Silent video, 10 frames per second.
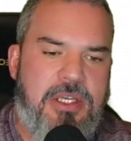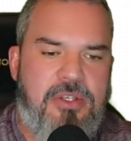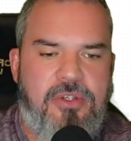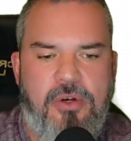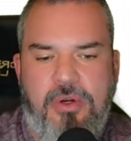
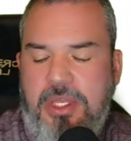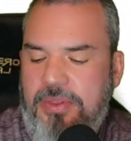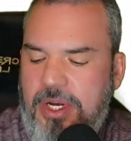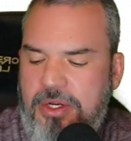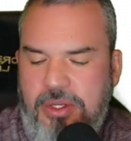So
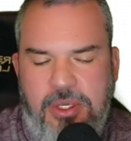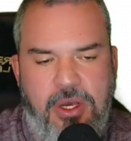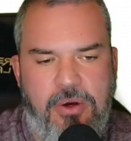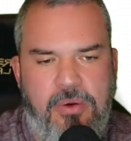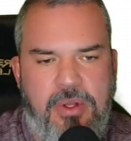there you
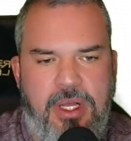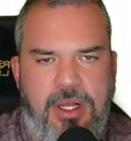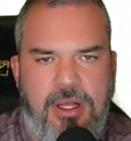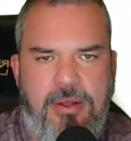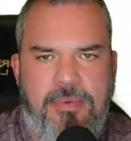
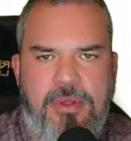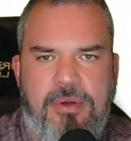go.